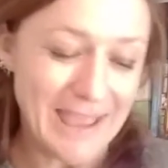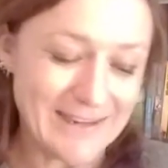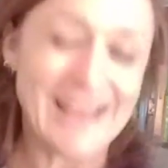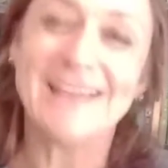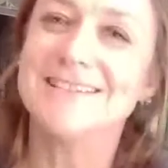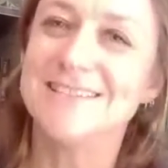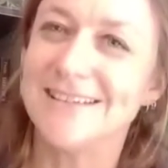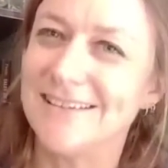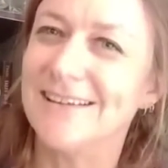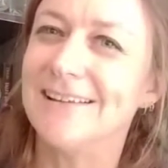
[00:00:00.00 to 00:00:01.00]
it has
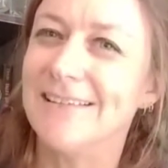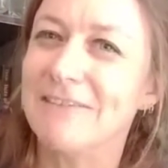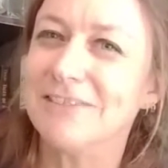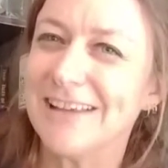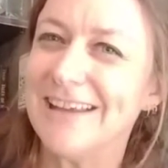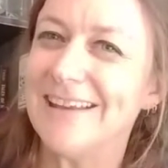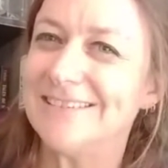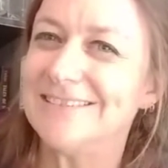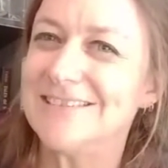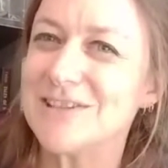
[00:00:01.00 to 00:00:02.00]
a lovely
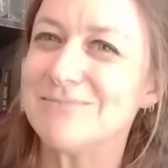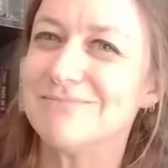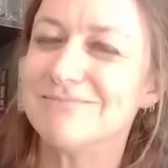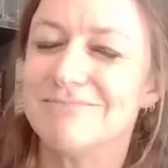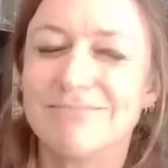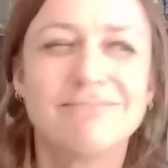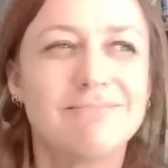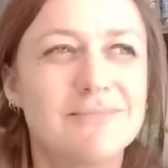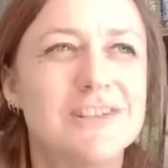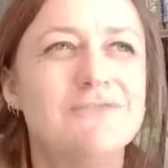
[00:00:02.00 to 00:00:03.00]
and
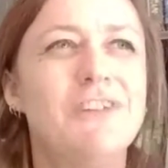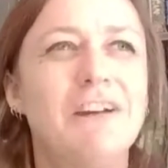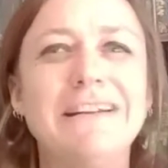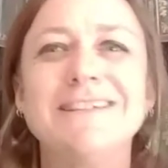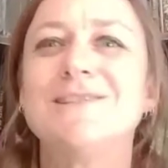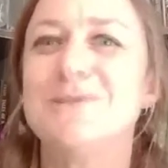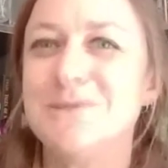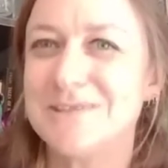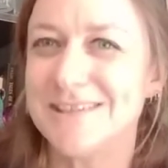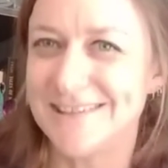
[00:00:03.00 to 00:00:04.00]
very
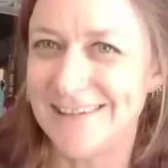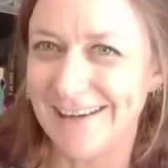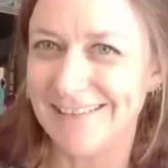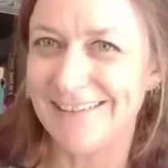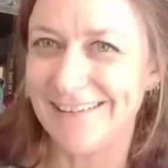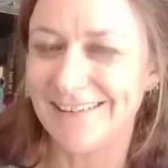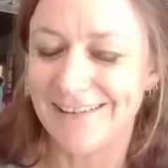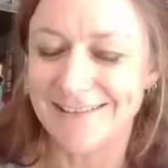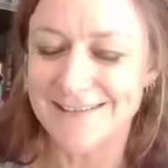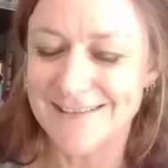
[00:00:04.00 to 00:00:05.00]
suited ending.
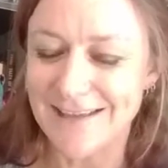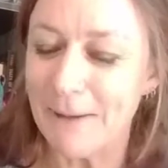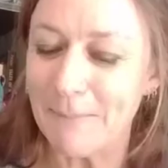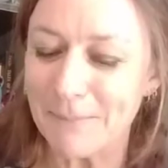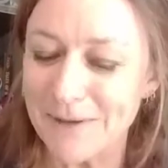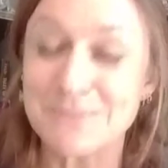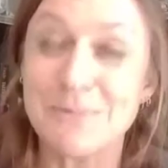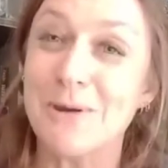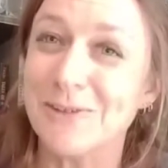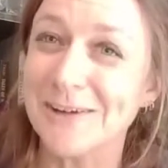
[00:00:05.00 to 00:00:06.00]
It's
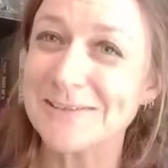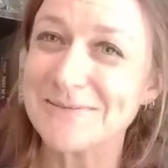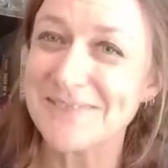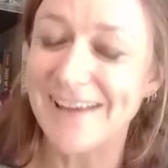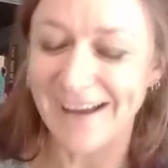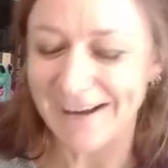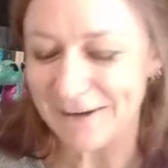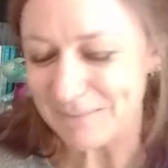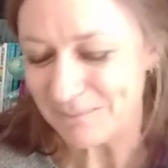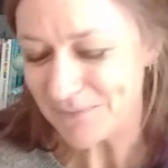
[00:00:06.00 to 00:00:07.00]
perfect.
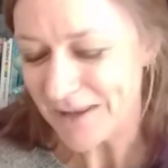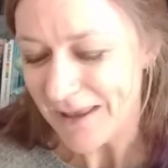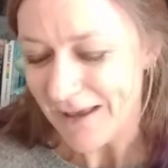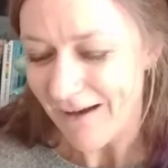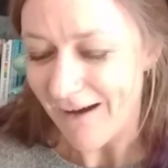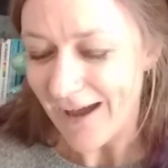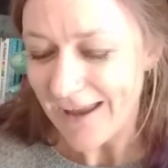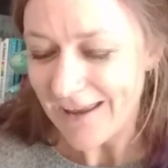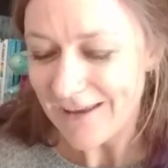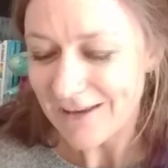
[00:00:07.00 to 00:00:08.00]

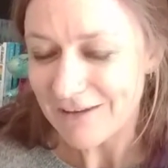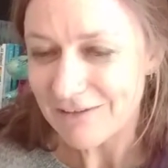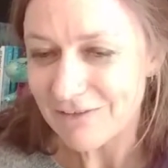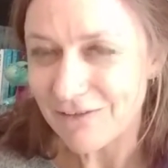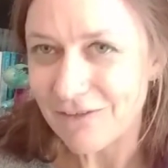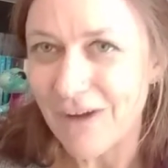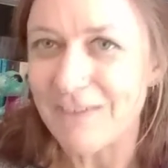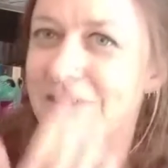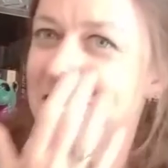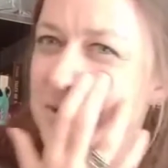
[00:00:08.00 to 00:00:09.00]
I've
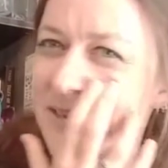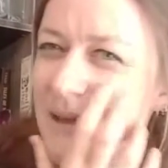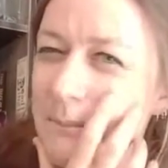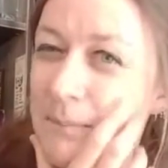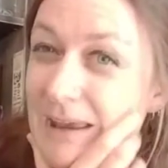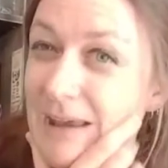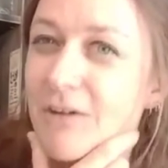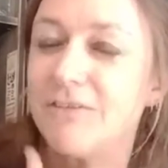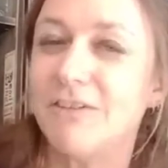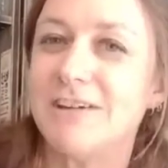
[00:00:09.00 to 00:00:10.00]
never actually been that big
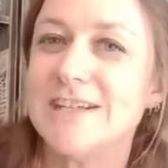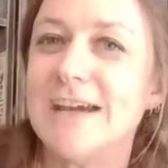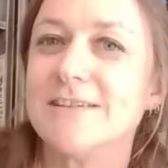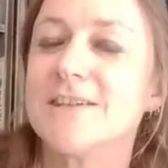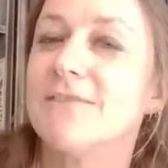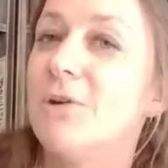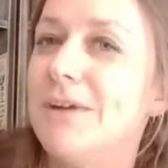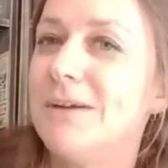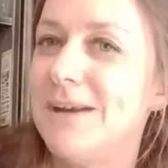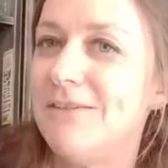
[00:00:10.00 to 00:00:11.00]
on fairy tales, so I've not
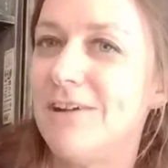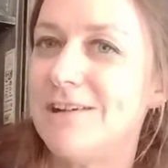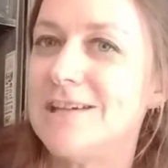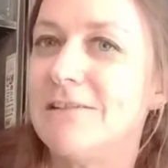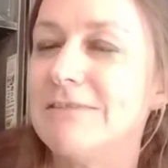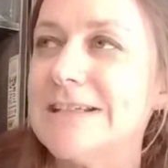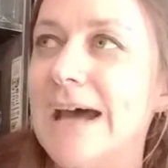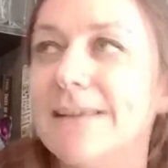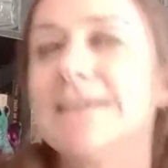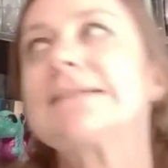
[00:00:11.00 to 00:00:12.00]
read many fairy tale
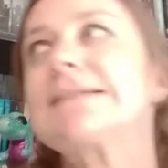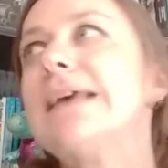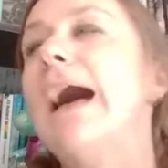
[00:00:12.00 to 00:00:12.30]
retellings.